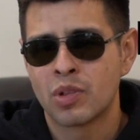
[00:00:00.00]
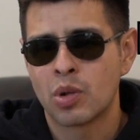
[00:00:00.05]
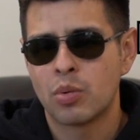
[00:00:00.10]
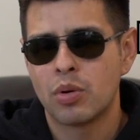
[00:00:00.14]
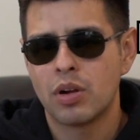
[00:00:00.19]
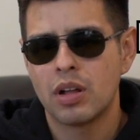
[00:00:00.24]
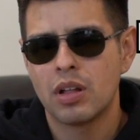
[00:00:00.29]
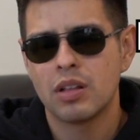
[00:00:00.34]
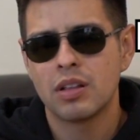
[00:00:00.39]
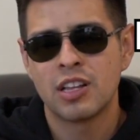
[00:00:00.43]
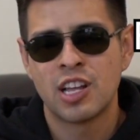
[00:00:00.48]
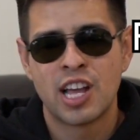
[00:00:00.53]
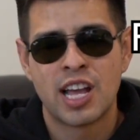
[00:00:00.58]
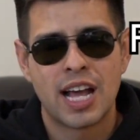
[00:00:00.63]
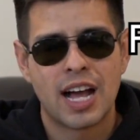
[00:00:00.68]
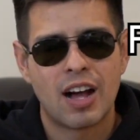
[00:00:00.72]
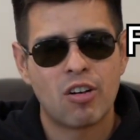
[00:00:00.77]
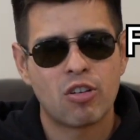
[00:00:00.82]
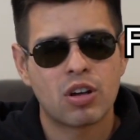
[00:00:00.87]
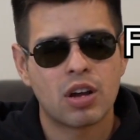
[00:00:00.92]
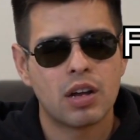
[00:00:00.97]
Well,
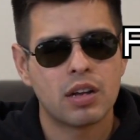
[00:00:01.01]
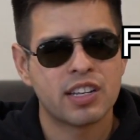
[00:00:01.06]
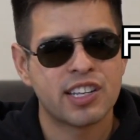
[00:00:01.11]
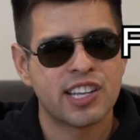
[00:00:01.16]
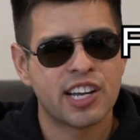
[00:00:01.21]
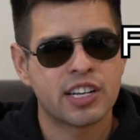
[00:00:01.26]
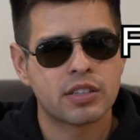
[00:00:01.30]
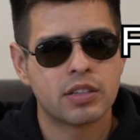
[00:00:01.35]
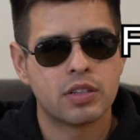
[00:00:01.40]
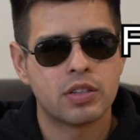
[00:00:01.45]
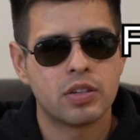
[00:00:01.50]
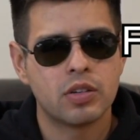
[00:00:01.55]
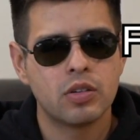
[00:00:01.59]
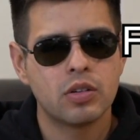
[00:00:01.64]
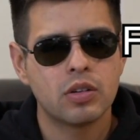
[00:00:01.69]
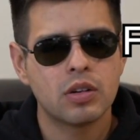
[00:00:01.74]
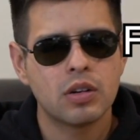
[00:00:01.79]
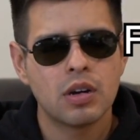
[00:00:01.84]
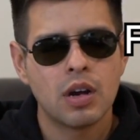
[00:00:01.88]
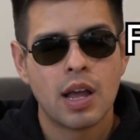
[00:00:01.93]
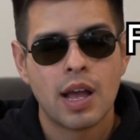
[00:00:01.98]
I'll contact the
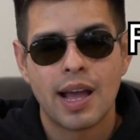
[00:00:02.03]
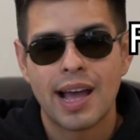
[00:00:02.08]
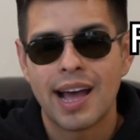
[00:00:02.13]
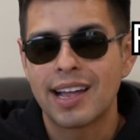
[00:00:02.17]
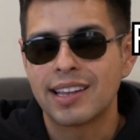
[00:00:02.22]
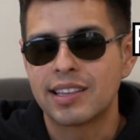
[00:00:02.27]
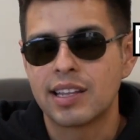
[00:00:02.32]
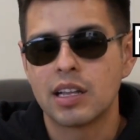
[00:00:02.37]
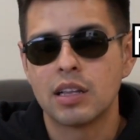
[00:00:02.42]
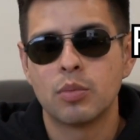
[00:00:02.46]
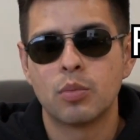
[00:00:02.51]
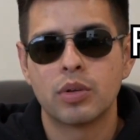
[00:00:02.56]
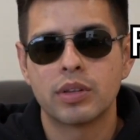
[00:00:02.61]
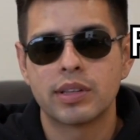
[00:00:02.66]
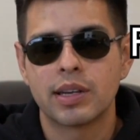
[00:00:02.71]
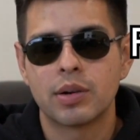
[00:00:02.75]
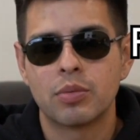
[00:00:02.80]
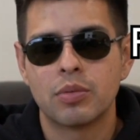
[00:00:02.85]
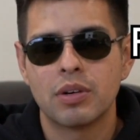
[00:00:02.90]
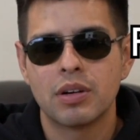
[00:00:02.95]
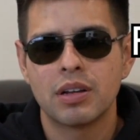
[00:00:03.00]
tuner, I tell them what
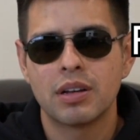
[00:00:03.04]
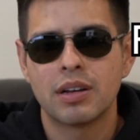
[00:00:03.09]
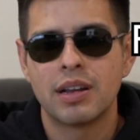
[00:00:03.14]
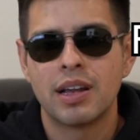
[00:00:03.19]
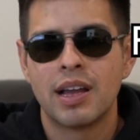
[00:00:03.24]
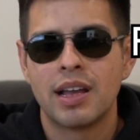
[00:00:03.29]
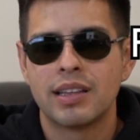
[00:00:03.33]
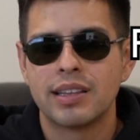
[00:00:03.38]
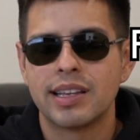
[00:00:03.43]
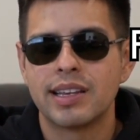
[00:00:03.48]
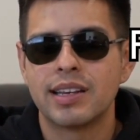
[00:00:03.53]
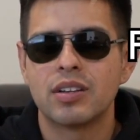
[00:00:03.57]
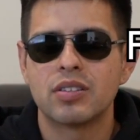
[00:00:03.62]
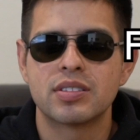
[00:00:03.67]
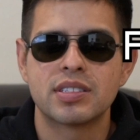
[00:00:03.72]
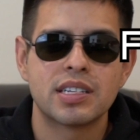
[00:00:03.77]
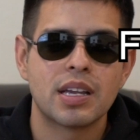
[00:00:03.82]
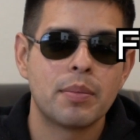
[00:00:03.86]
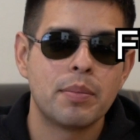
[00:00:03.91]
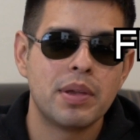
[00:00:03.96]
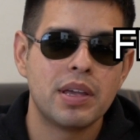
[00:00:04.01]
I want, then they'll
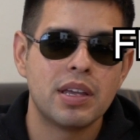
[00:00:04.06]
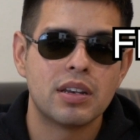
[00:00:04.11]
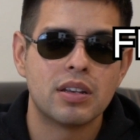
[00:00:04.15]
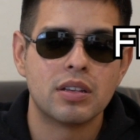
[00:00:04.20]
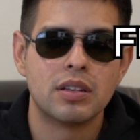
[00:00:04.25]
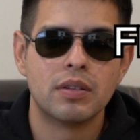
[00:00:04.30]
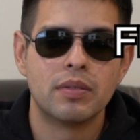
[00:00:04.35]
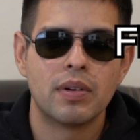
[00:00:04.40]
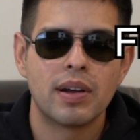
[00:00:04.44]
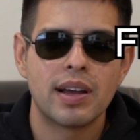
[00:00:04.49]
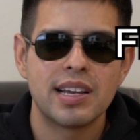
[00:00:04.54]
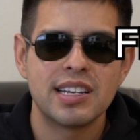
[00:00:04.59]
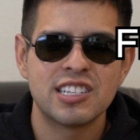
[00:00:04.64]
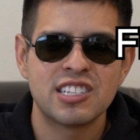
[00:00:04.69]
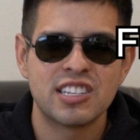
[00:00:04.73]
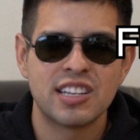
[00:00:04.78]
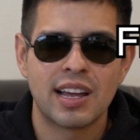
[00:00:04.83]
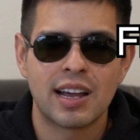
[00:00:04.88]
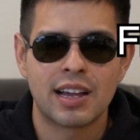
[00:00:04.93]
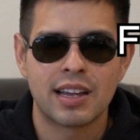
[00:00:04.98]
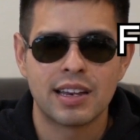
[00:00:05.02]
send me the
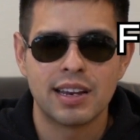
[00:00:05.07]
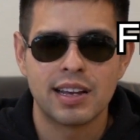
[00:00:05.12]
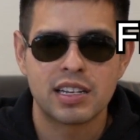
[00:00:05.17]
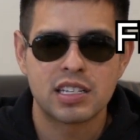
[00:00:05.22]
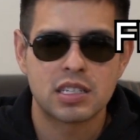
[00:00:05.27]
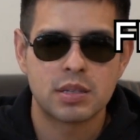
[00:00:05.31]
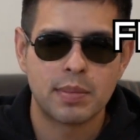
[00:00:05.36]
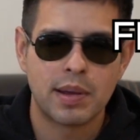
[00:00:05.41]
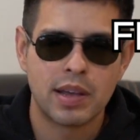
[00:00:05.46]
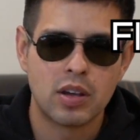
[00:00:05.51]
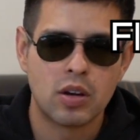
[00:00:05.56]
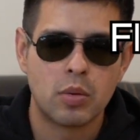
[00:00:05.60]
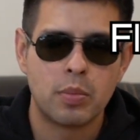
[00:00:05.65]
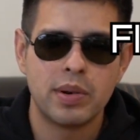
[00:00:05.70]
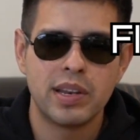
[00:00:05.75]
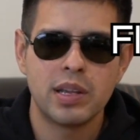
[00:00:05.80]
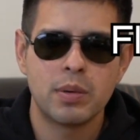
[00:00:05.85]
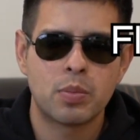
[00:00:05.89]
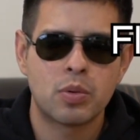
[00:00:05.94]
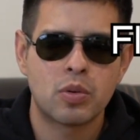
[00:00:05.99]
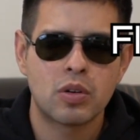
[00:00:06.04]
device that connects to my
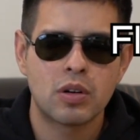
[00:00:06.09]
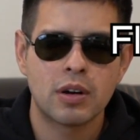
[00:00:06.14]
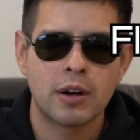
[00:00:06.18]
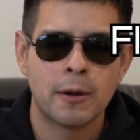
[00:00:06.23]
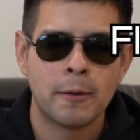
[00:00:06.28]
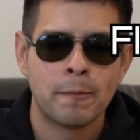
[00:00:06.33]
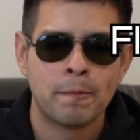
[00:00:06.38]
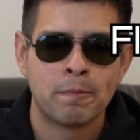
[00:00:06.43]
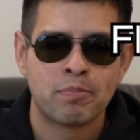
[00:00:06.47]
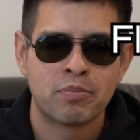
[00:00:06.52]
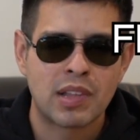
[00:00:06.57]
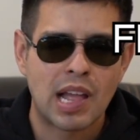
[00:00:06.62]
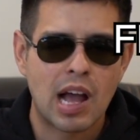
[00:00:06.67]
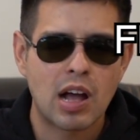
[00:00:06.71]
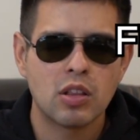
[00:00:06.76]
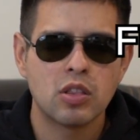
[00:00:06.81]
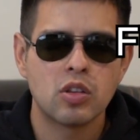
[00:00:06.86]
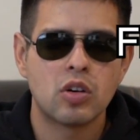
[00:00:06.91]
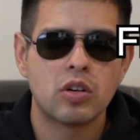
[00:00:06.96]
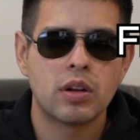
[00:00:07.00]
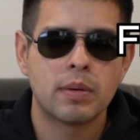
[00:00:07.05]
OBD port.
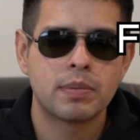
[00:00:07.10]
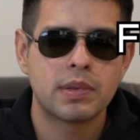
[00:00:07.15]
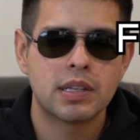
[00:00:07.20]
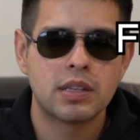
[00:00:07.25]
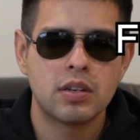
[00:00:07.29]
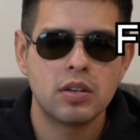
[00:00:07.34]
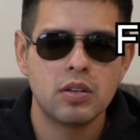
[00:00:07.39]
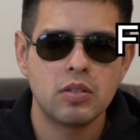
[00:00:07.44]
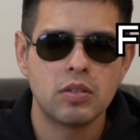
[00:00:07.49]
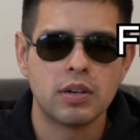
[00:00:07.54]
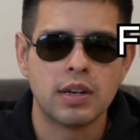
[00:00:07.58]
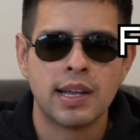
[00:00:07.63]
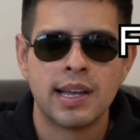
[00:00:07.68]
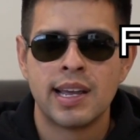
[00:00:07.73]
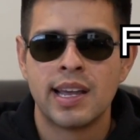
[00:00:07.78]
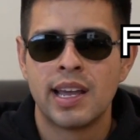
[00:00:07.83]
I'll load up the tune.